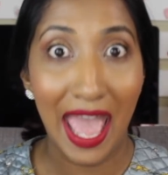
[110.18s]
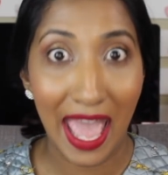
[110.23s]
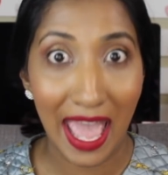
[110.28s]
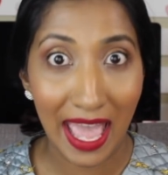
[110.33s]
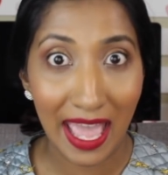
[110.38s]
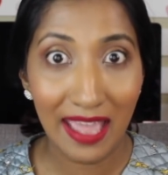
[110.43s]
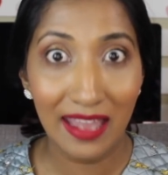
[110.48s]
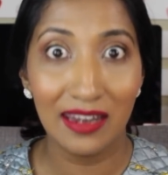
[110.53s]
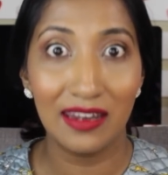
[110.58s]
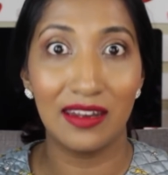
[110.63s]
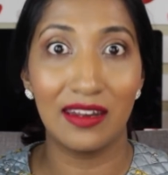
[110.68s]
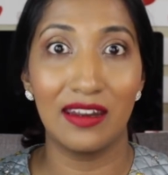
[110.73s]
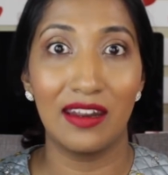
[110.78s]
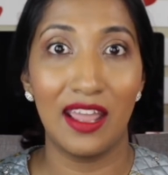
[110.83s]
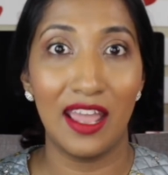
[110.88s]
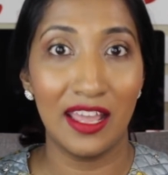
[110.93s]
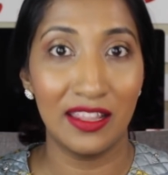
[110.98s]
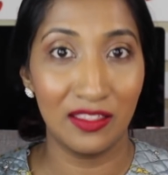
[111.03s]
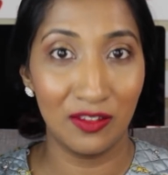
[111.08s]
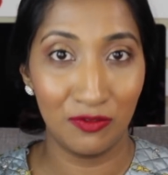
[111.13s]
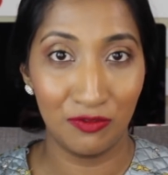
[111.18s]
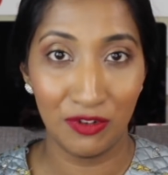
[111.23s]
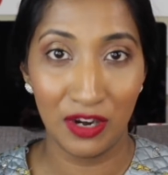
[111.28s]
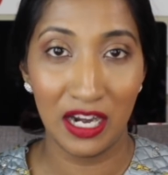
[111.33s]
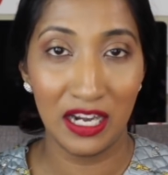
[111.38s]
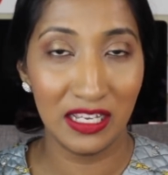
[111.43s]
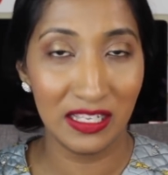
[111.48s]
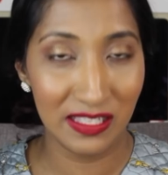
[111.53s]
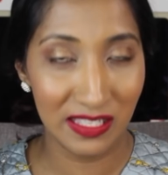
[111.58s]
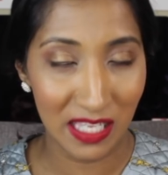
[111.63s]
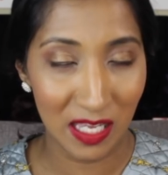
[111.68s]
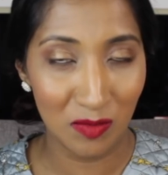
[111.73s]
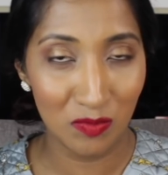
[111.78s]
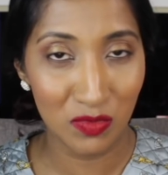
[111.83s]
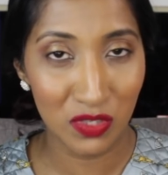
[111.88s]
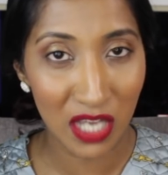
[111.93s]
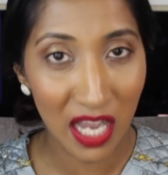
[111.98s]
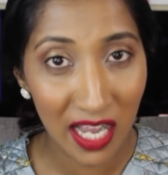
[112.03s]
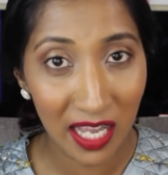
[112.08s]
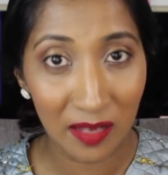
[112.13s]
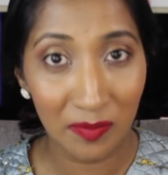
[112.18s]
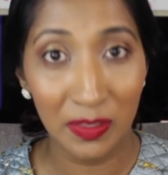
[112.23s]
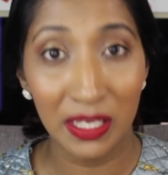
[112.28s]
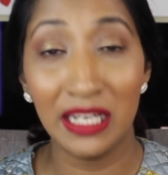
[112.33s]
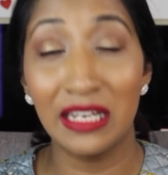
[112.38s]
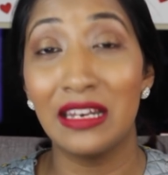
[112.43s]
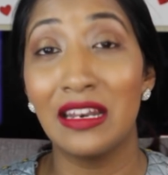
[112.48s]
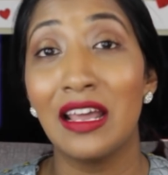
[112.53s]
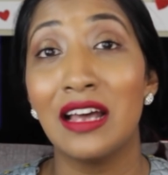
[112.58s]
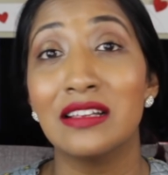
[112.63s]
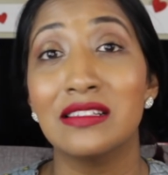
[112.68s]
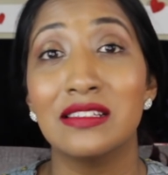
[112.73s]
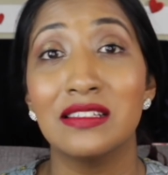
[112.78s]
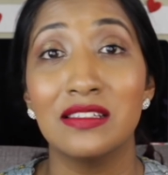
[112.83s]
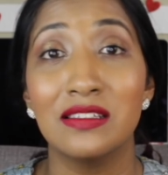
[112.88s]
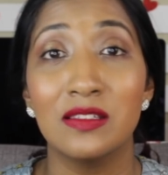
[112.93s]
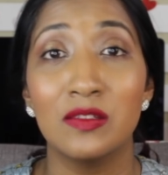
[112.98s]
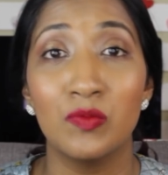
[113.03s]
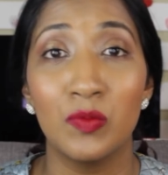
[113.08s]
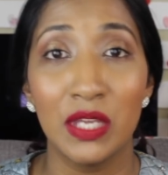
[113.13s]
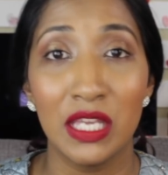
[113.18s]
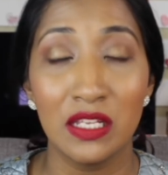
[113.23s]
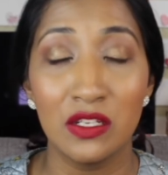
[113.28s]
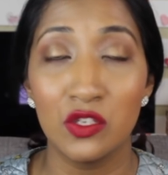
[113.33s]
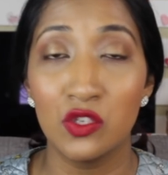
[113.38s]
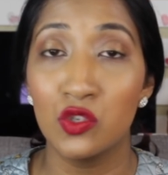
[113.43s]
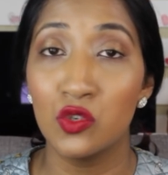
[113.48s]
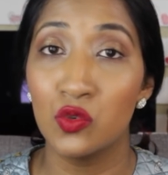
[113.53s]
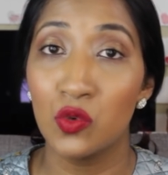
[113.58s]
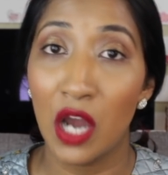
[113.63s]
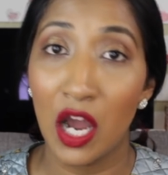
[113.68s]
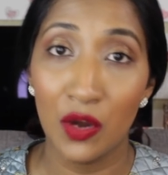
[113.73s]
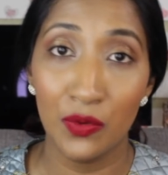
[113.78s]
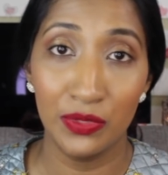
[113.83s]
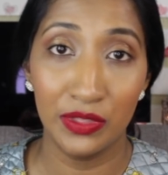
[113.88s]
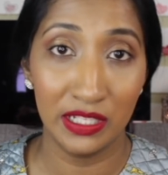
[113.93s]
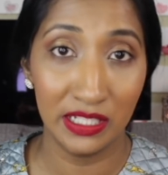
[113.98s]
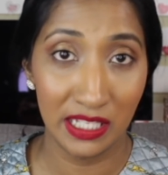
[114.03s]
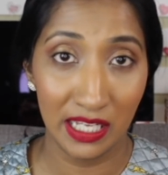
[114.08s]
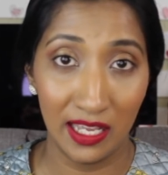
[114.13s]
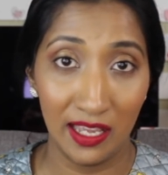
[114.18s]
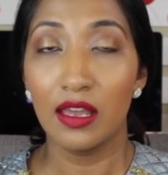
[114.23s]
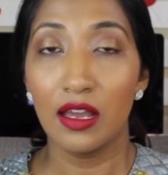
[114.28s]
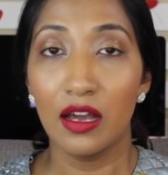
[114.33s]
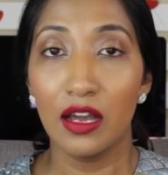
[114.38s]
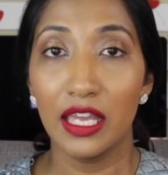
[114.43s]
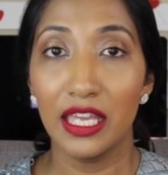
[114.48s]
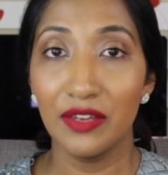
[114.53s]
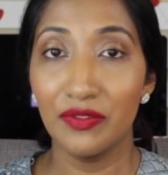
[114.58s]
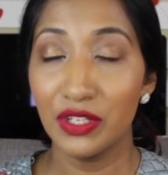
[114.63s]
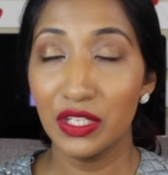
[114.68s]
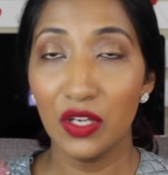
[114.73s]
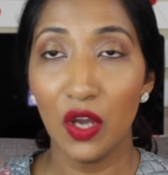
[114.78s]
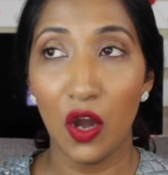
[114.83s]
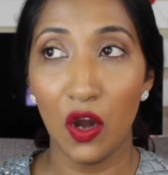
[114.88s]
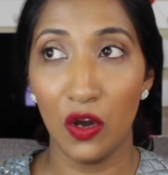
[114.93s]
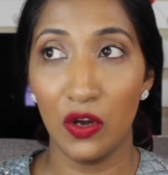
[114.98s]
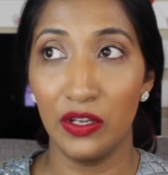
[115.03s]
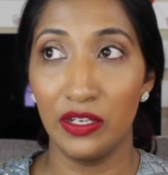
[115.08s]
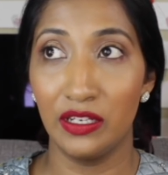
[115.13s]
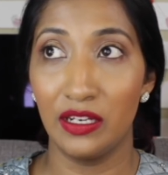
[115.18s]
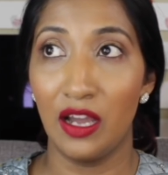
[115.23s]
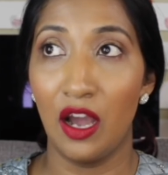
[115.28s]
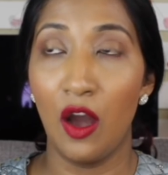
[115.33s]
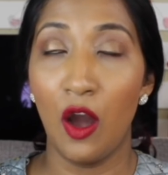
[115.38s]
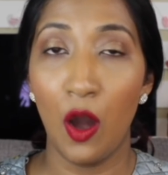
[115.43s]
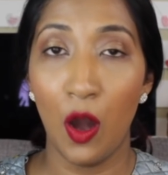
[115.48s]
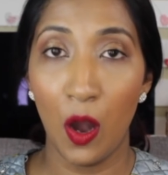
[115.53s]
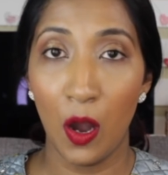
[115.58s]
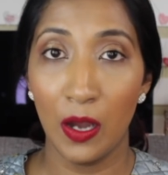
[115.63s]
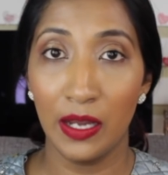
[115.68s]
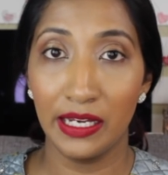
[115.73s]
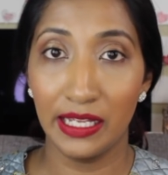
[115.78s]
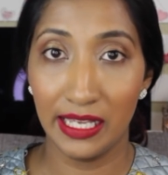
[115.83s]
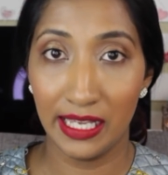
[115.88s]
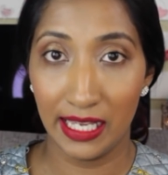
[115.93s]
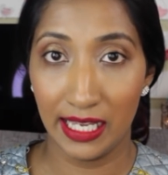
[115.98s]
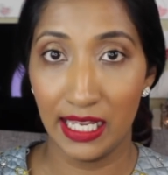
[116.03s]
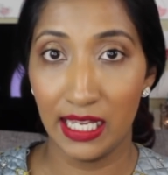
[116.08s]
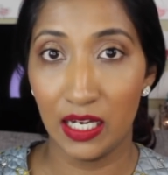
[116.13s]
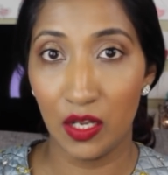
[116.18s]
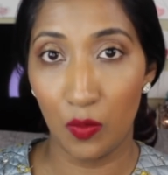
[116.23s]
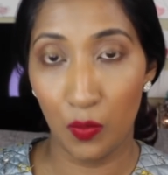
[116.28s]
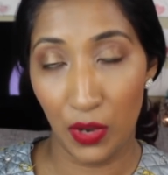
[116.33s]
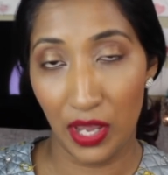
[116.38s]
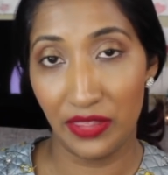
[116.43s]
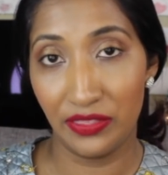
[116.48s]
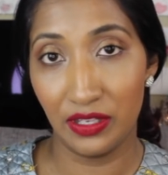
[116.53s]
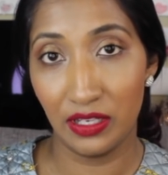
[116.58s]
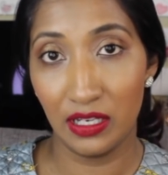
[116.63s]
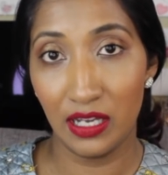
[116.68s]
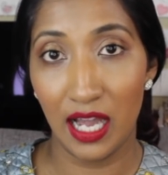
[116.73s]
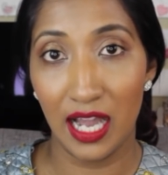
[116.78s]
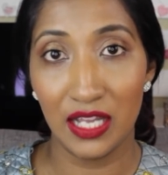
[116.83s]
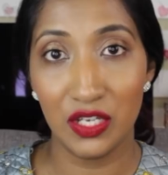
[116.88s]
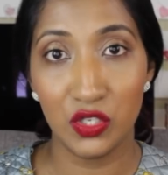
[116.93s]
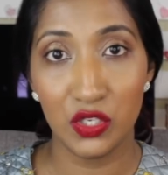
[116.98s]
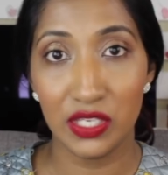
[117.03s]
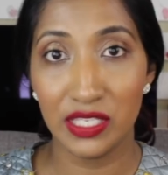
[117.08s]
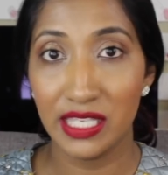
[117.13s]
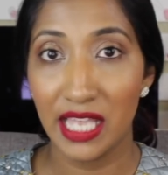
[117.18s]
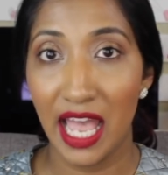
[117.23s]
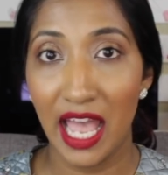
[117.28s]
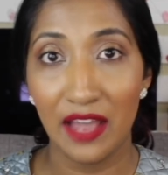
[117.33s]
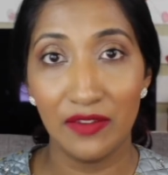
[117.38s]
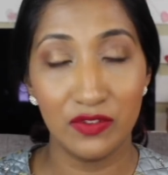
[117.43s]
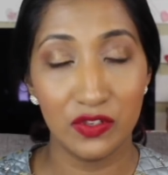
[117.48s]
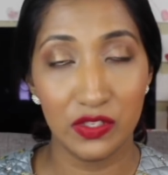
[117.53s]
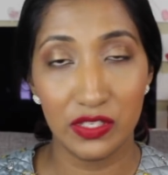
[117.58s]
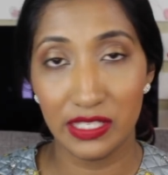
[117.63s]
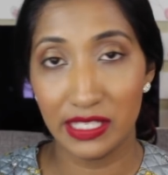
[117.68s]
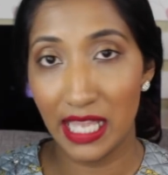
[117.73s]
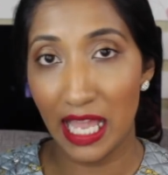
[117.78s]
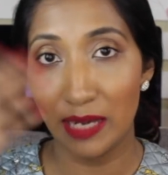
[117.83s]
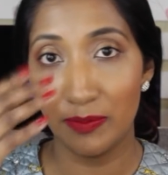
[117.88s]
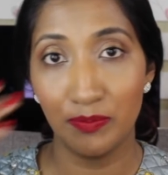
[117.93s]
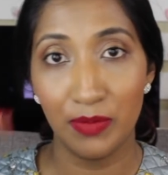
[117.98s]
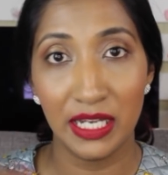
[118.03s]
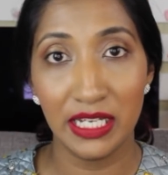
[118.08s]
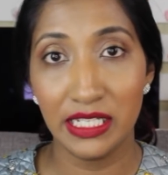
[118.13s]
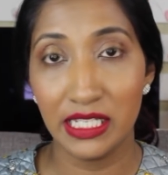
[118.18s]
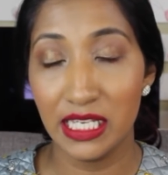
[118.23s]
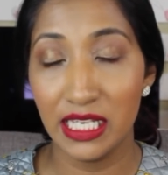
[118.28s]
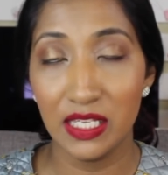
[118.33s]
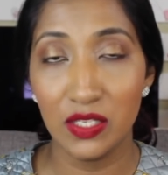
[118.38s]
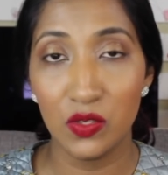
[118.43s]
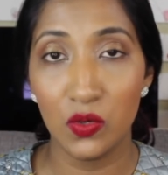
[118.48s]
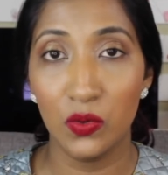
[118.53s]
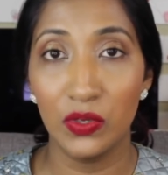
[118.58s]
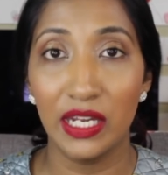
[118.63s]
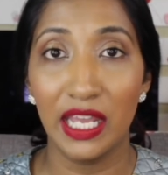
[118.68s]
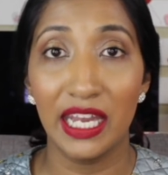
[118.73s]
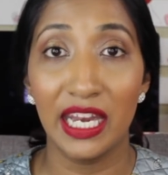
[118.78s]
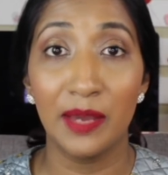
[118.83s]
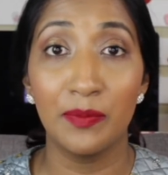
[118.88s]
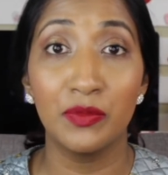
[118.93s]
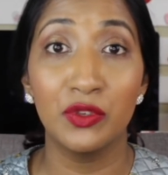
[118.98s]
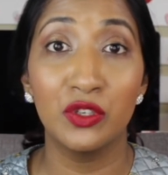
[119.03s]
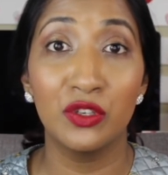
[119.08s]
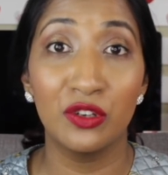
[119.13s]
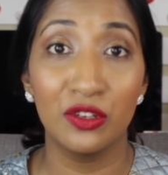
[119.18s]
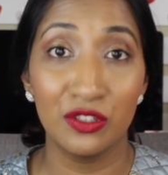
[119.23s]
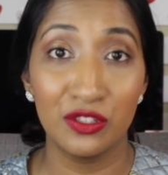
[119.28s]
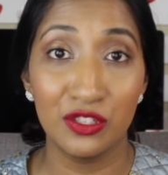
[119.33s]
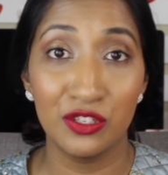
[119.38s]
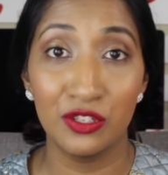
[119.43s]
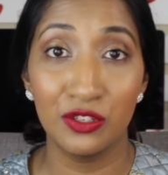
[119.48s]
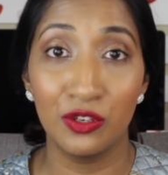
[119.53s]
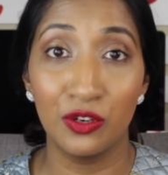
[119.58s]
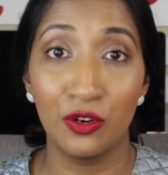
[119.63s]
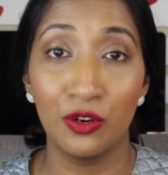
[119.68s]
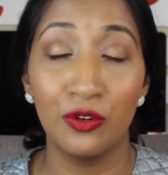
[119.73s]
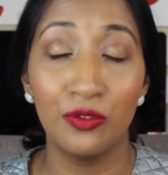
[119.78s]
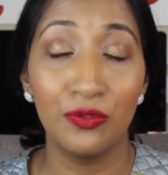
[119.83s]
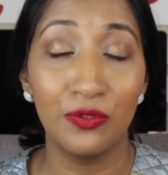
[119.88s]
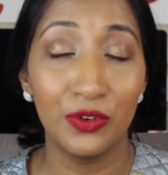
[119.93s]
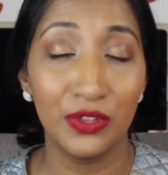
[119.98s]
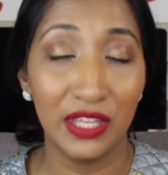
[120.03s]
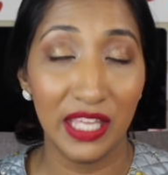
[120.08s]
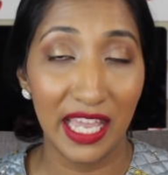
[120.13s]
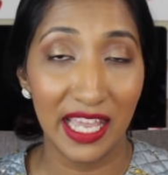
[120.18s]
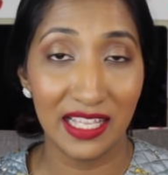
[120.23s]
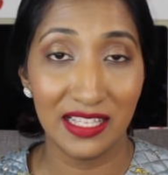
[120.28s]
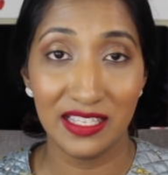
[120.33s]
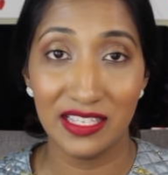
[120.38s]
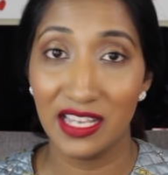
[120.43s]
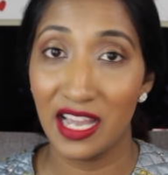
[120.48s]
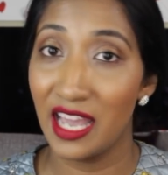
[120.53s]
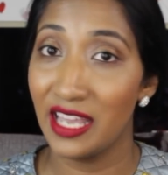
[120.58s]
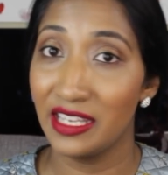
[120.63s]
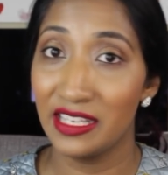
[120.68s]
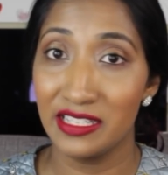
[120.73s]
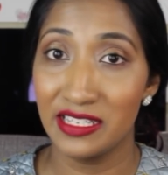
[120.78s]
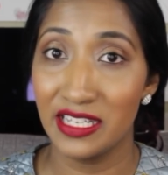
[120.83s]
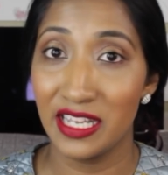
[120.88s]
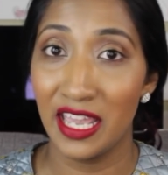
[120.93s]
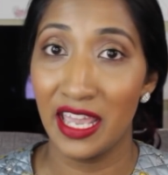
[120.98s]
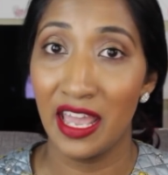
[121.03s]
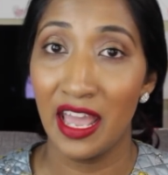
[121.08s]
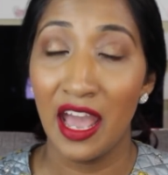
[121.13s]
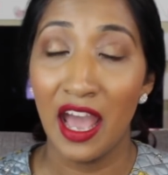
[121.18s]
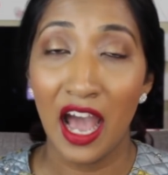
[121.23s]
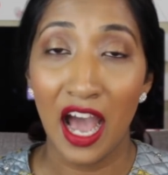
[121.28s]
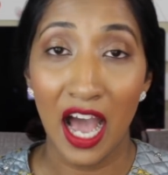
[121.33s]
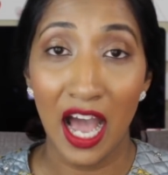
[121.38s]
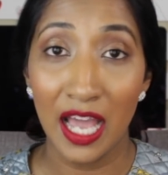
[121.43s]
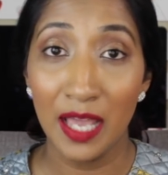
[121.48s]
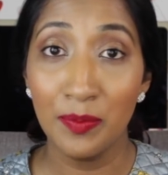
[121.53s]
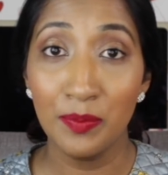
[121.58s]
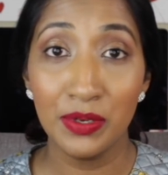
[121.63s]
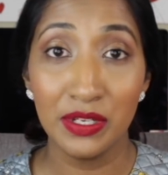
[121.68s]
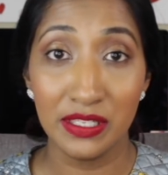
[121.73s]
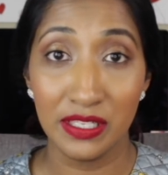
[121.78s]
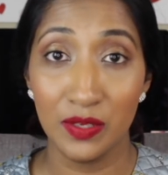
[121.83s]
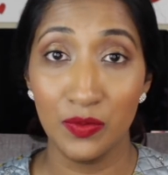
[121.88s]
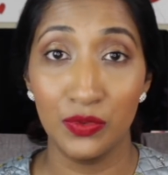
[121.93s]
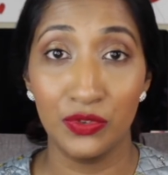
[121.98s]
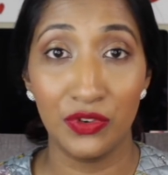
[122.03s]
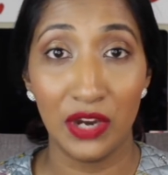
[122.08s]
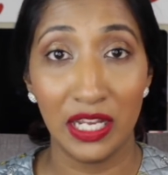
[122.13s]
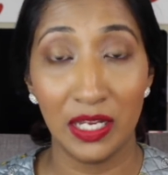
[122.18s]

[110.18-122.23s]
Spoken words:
and at the very same time, it lasts me throughout the day. Even on hot heat weather, I just have to set my T-zone and I'm good to go for the entire day. I personally would